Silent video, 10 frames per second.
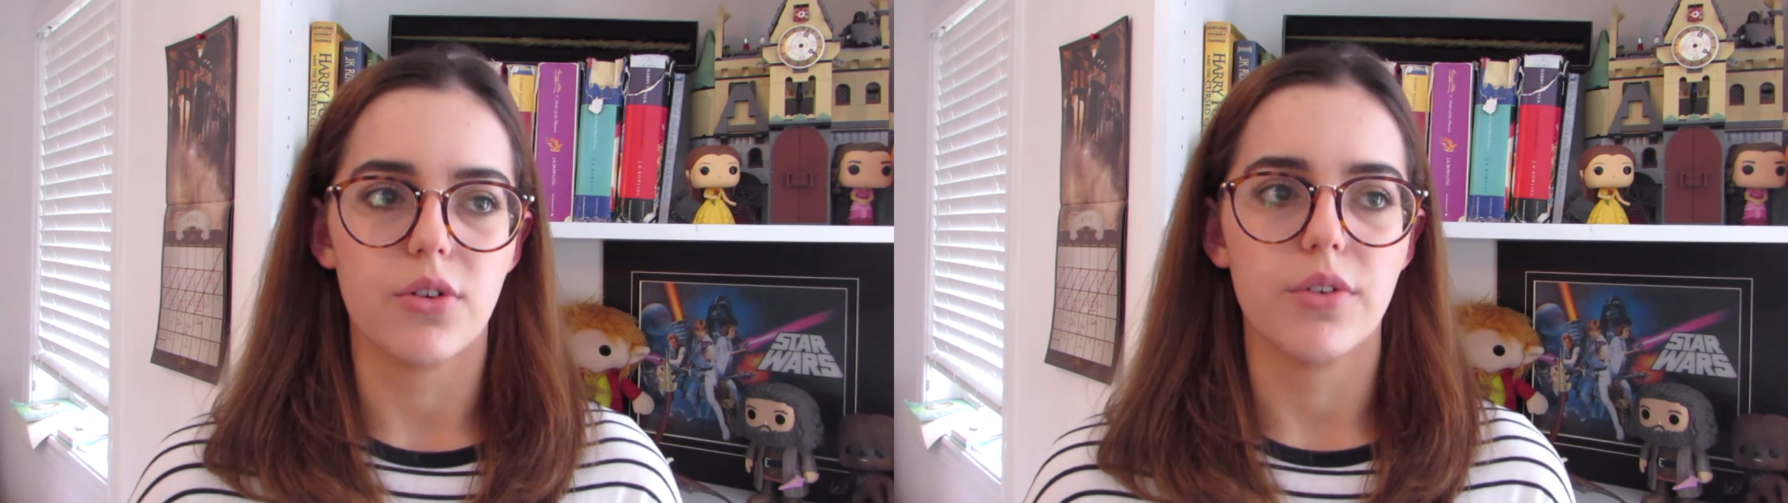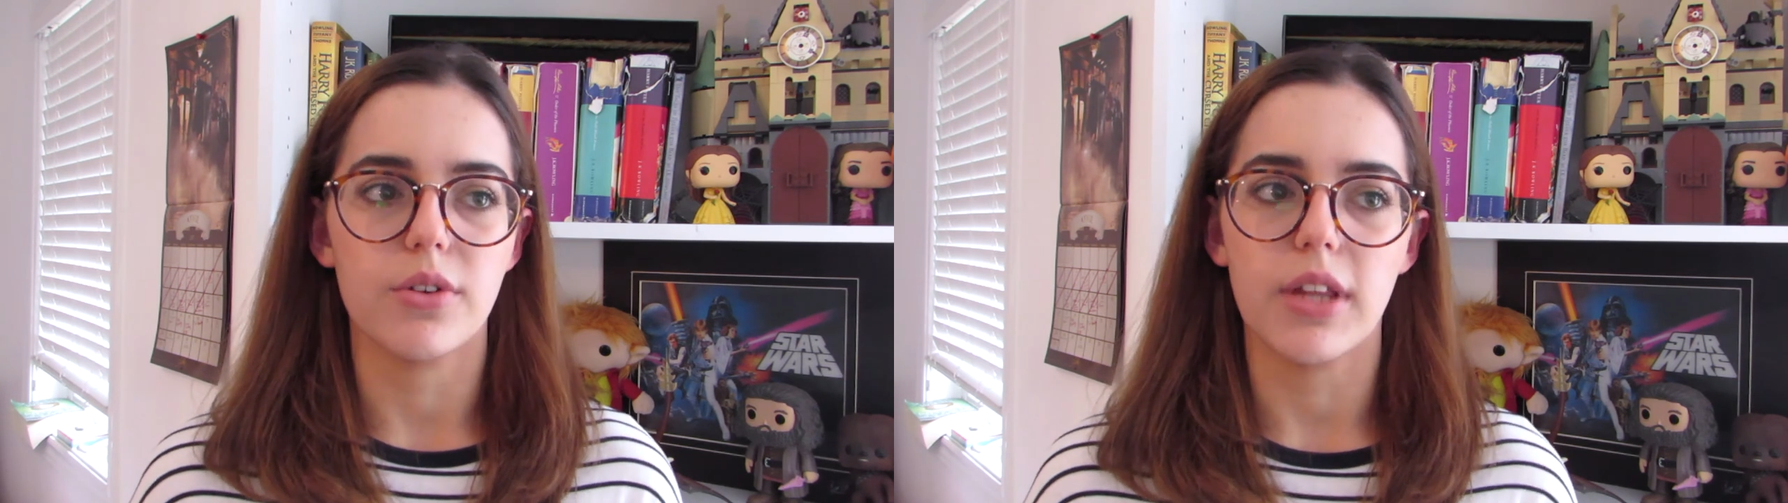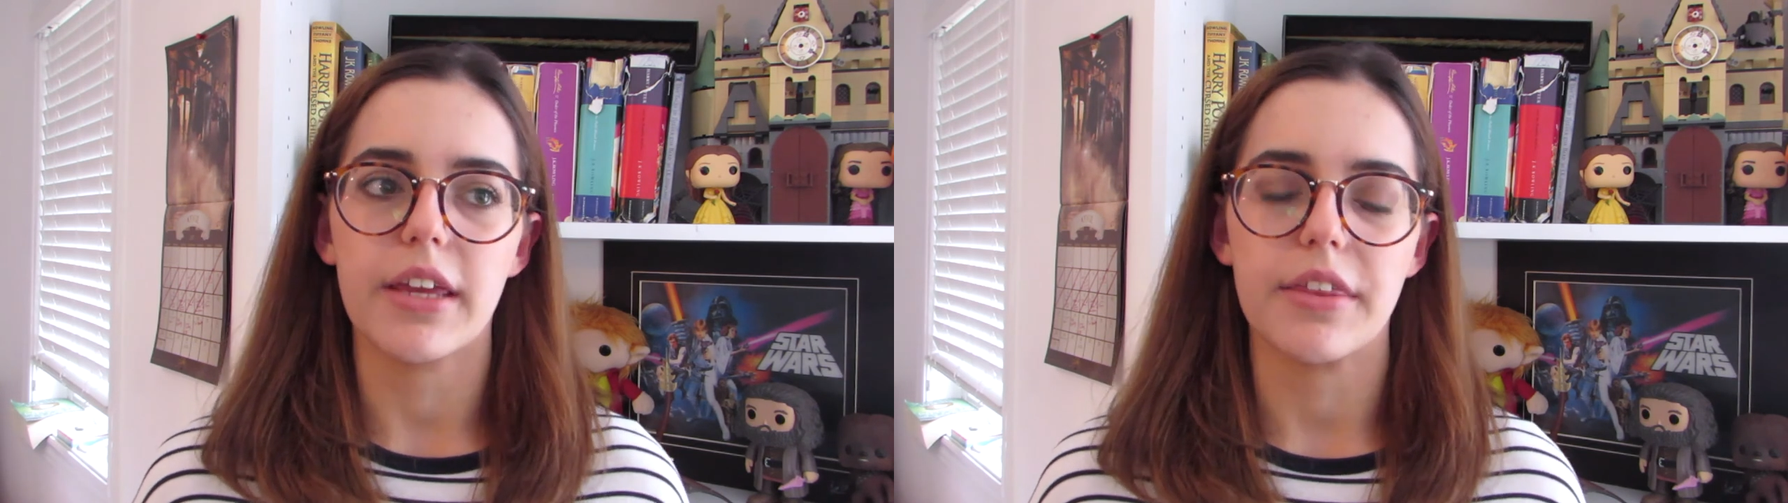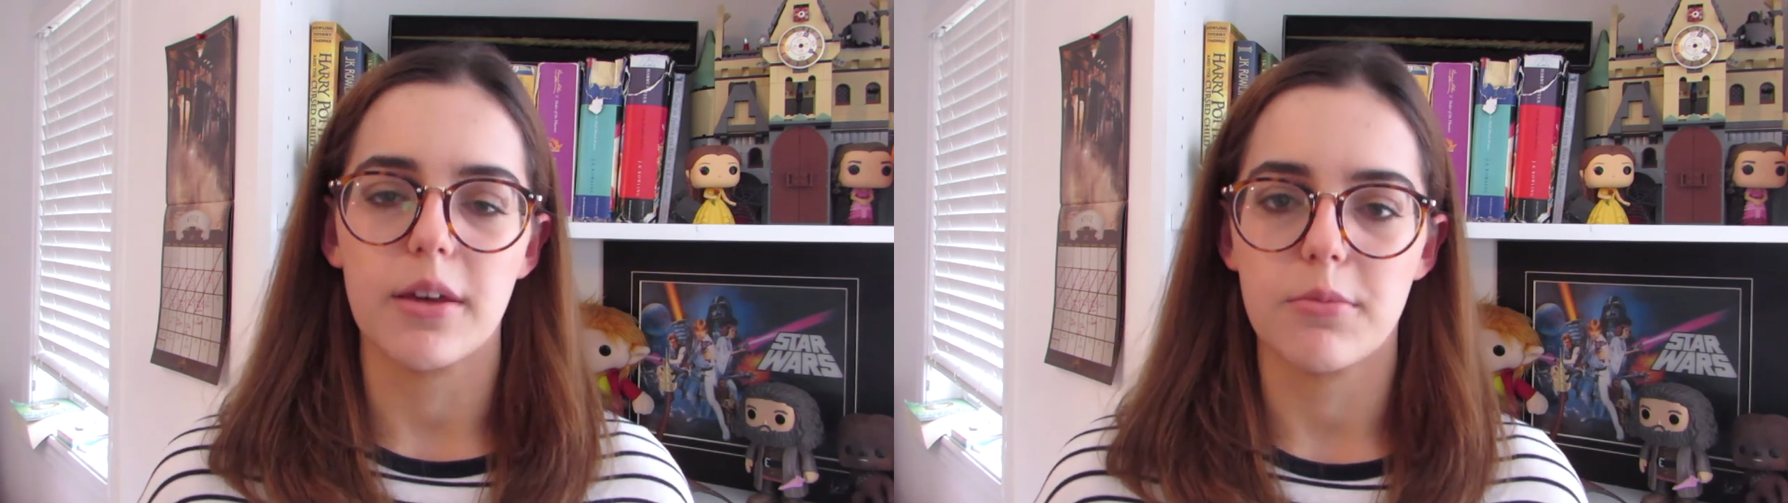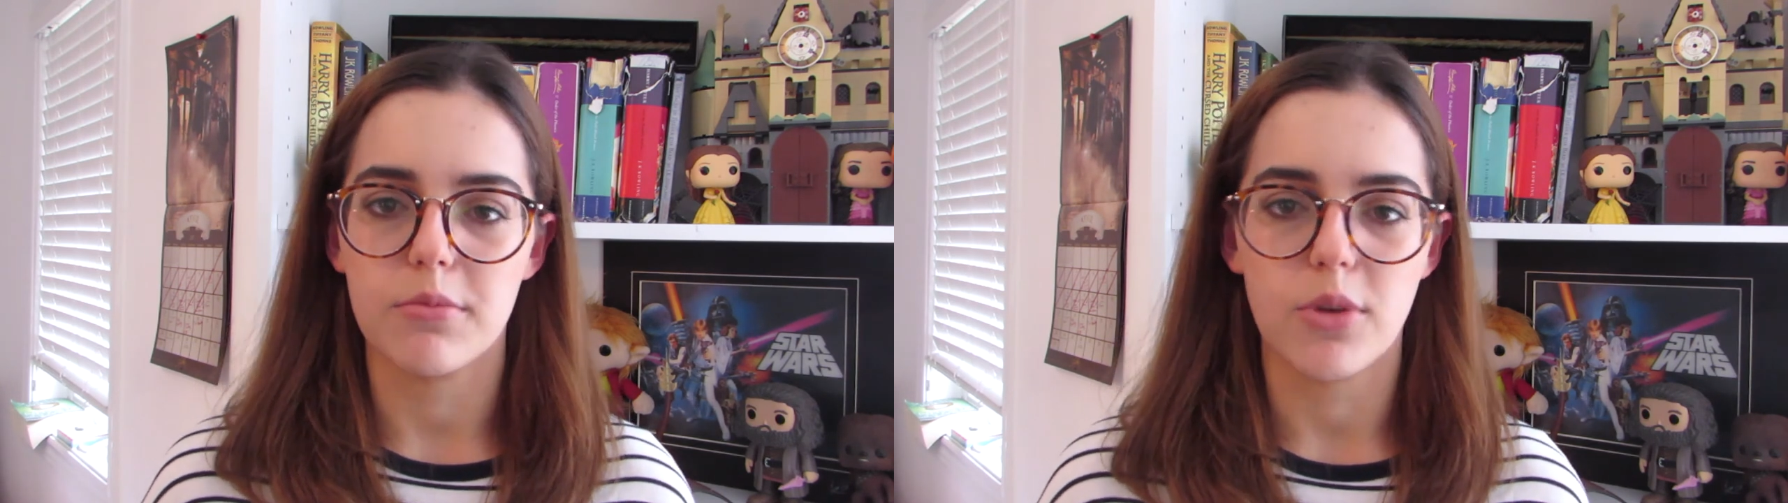or if you like
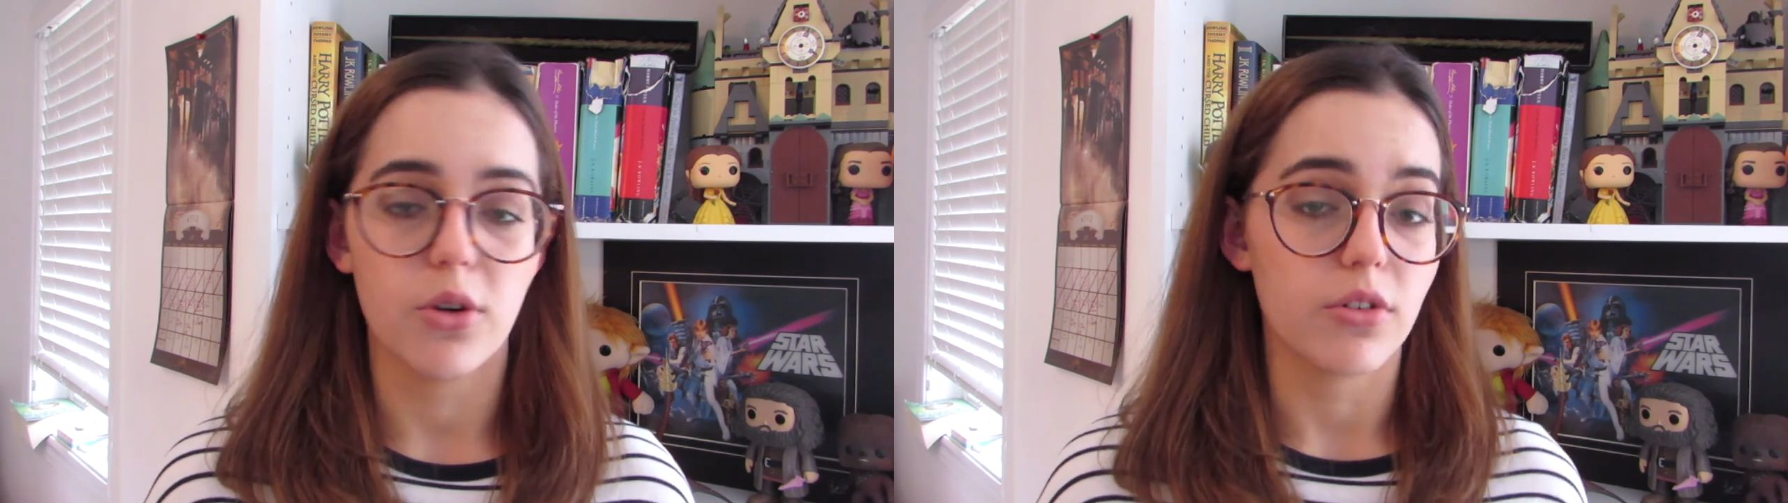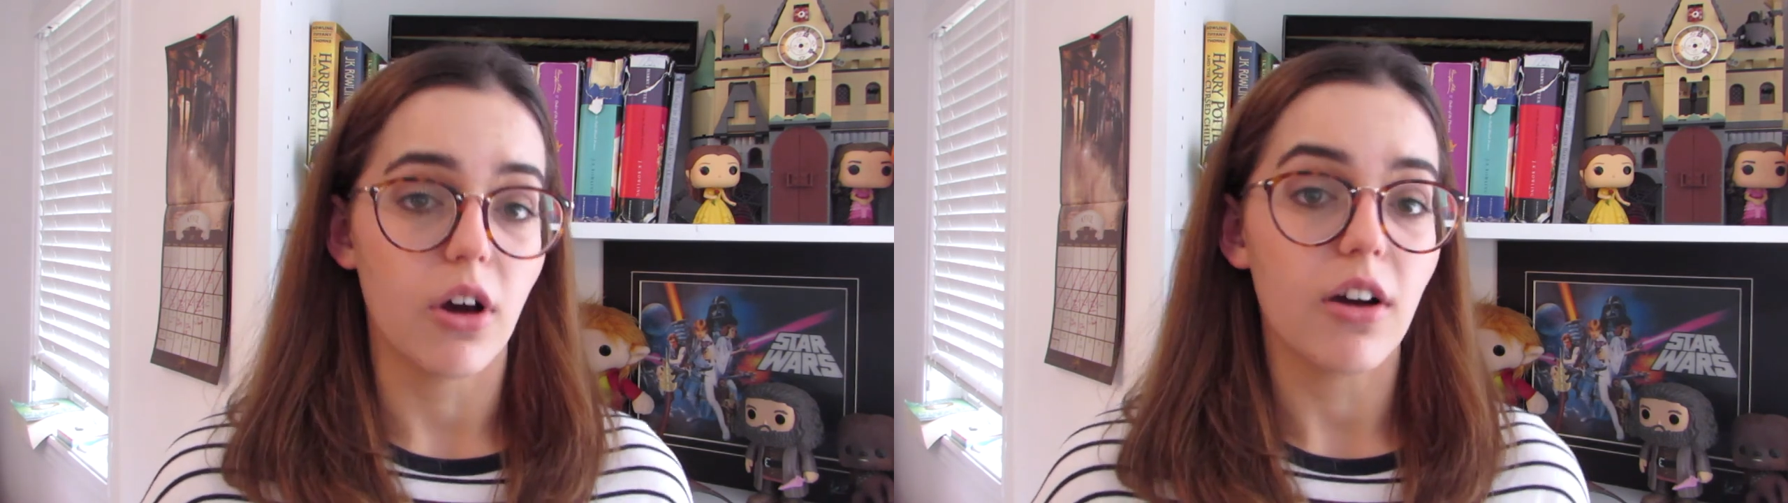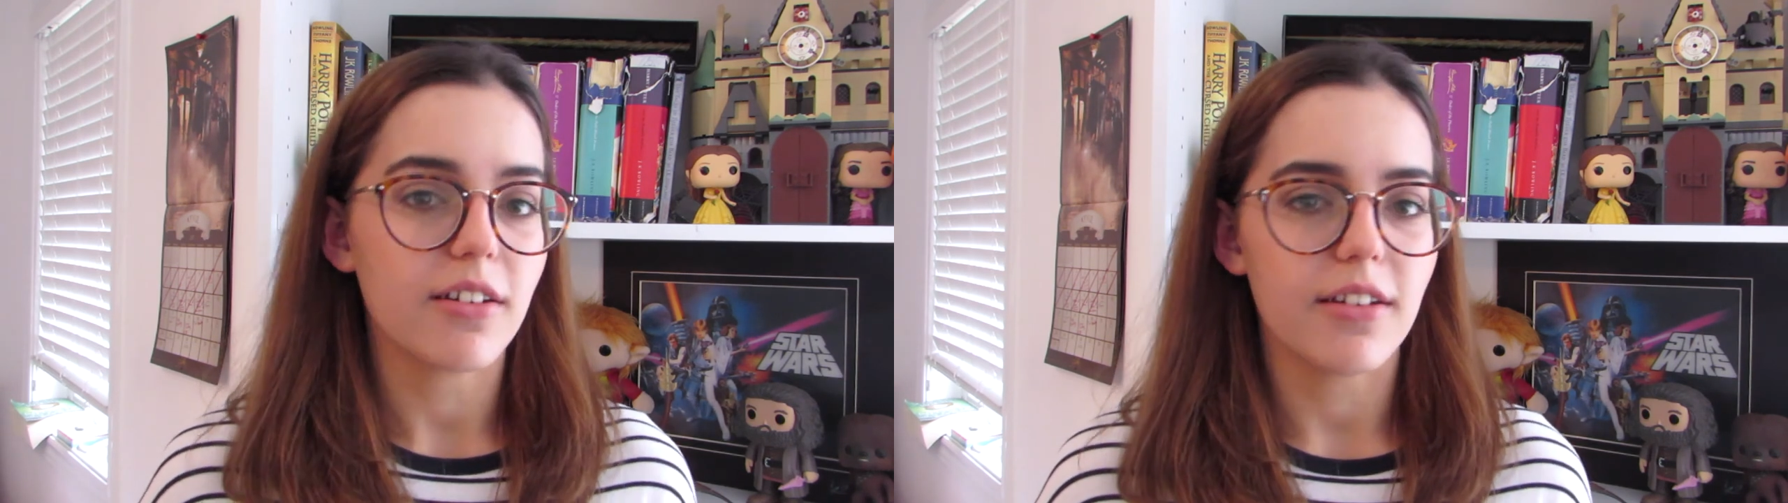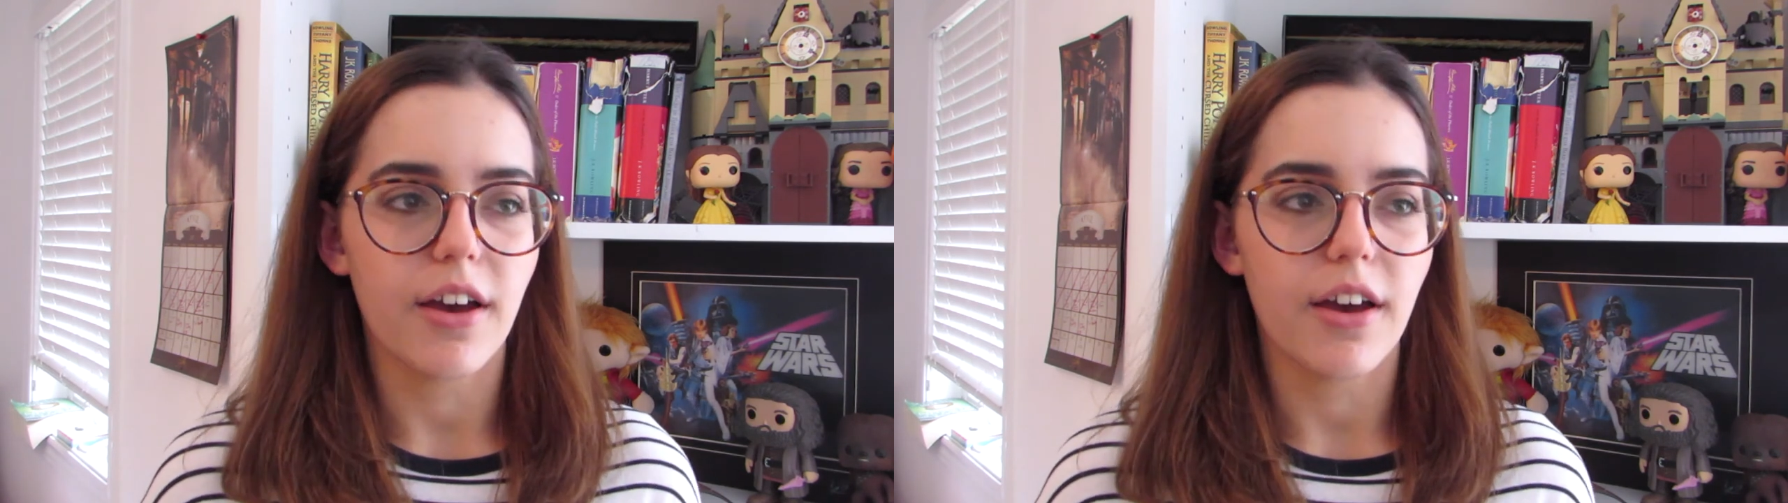them or not,